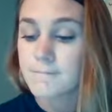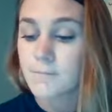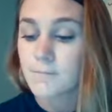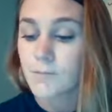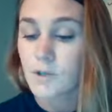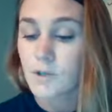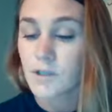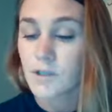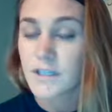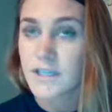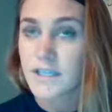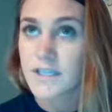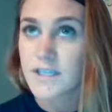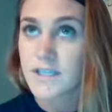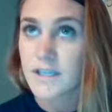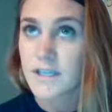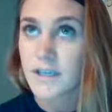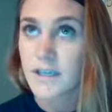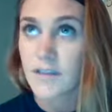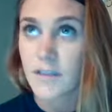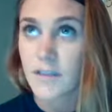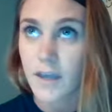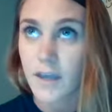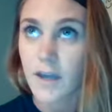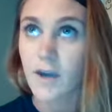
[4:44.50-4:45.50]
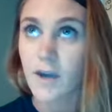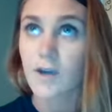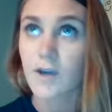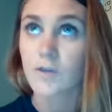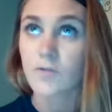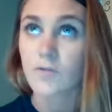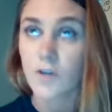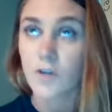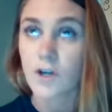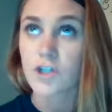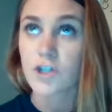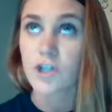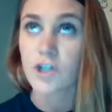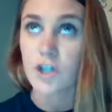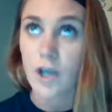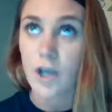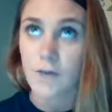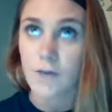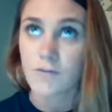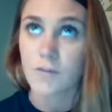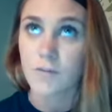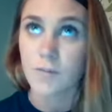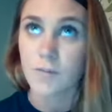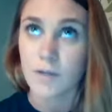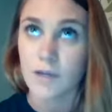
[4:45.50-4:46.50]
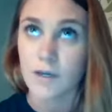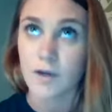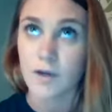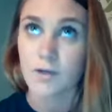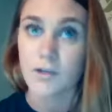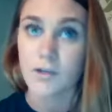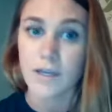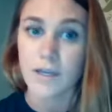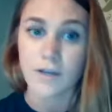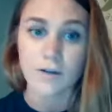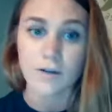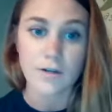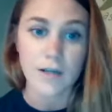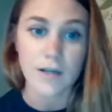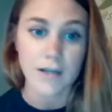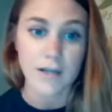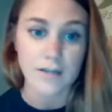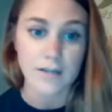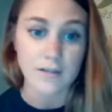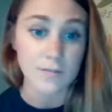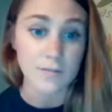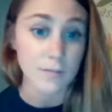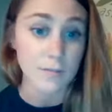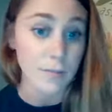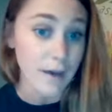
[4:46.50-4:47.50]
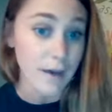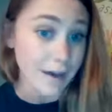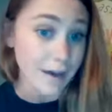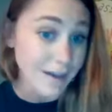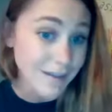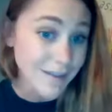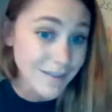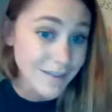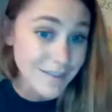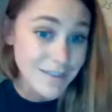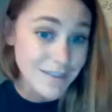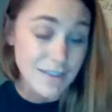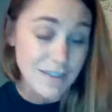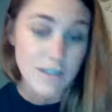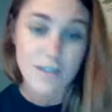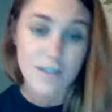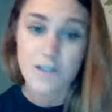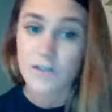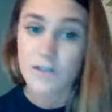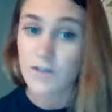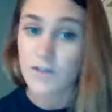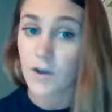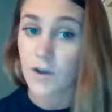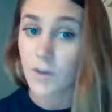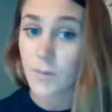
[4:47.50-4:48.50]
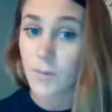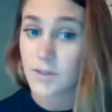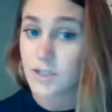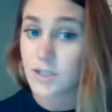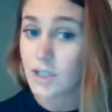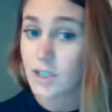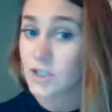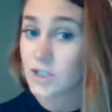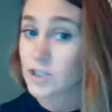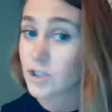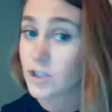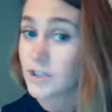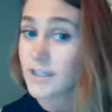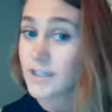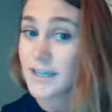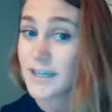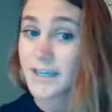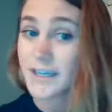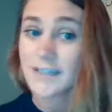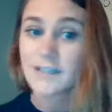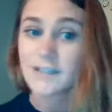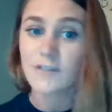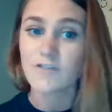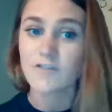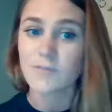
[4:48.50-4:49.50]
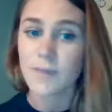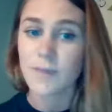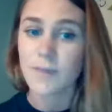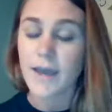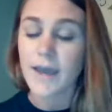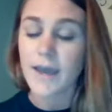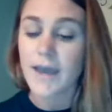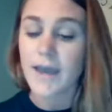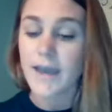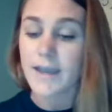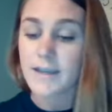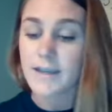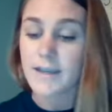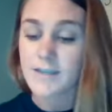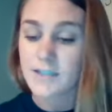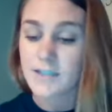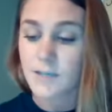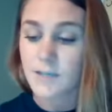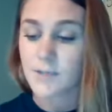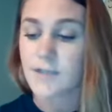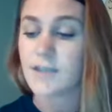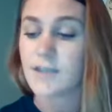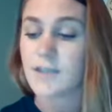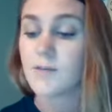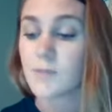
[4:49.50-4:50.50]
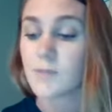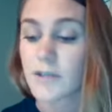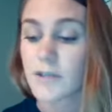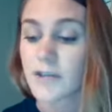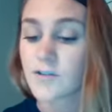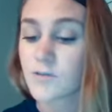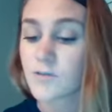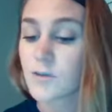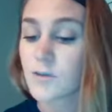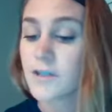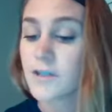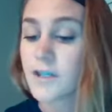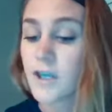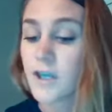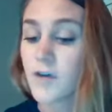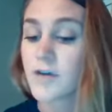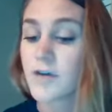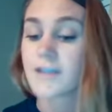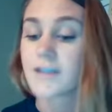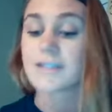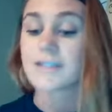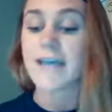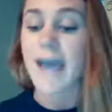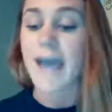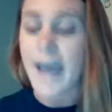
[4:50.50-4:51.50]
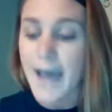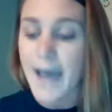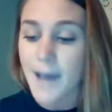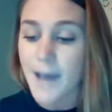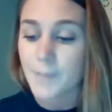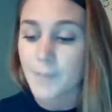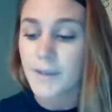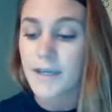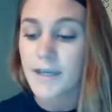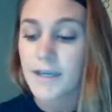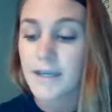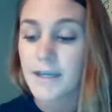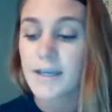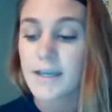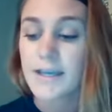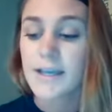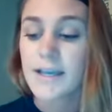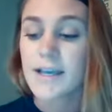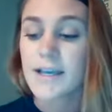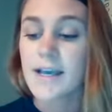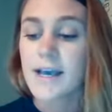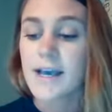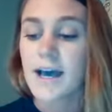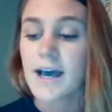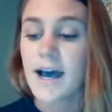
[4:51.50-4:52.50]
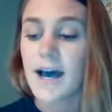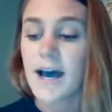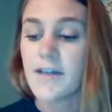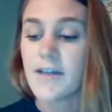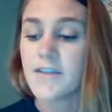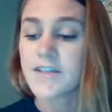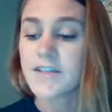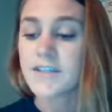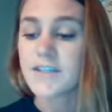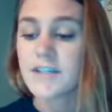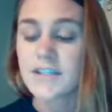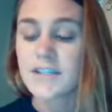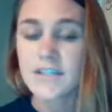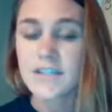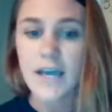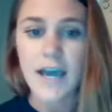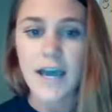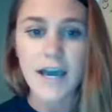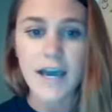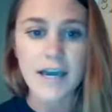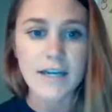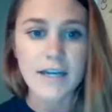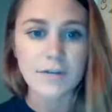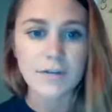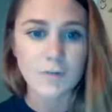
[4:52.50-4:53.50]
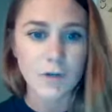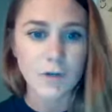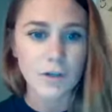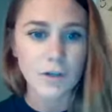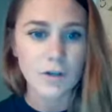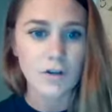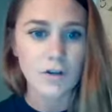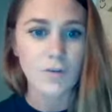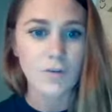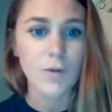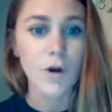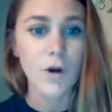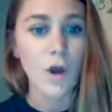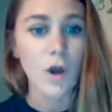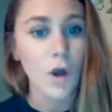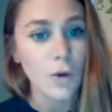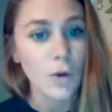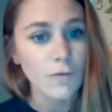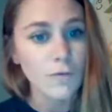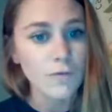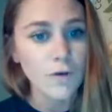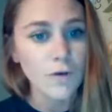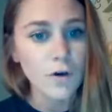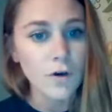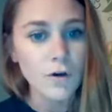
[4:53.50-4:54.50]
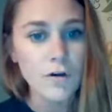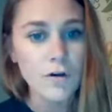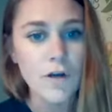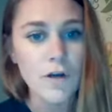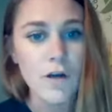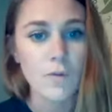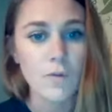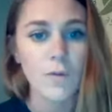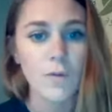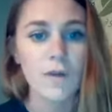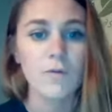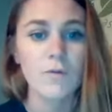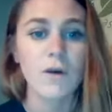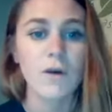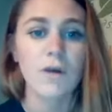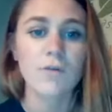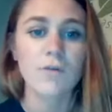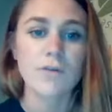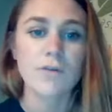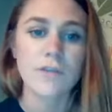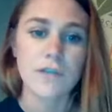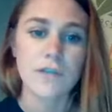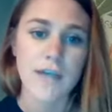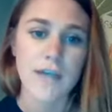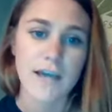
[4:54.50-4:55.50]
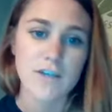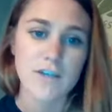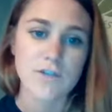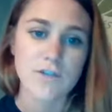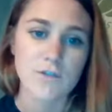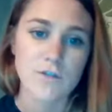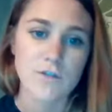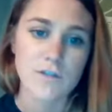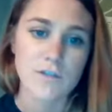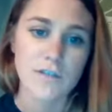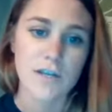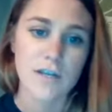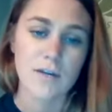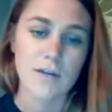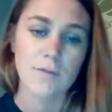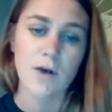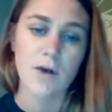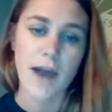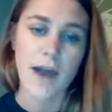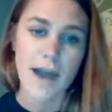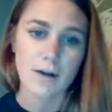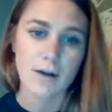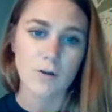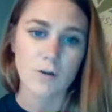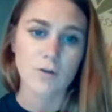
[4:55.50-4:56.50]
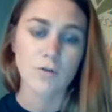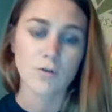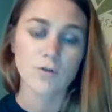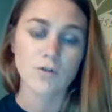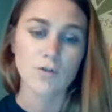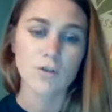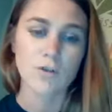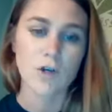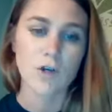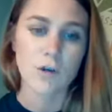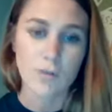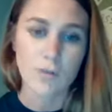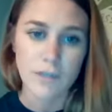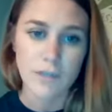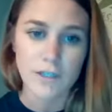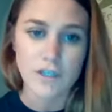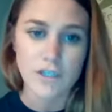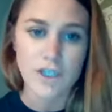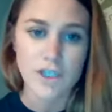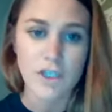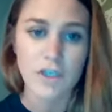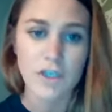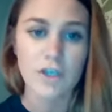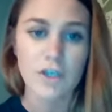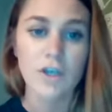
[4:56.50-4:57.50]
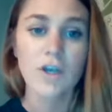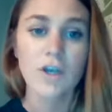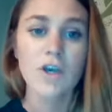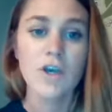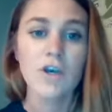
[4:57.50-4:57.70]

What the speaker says: releasing their version of the bill later next month. So potentially end of May, TBD when that's really going to happen. The Senate side, we're a little more hopeful. We work with the National Sustainable Agriculture Coalition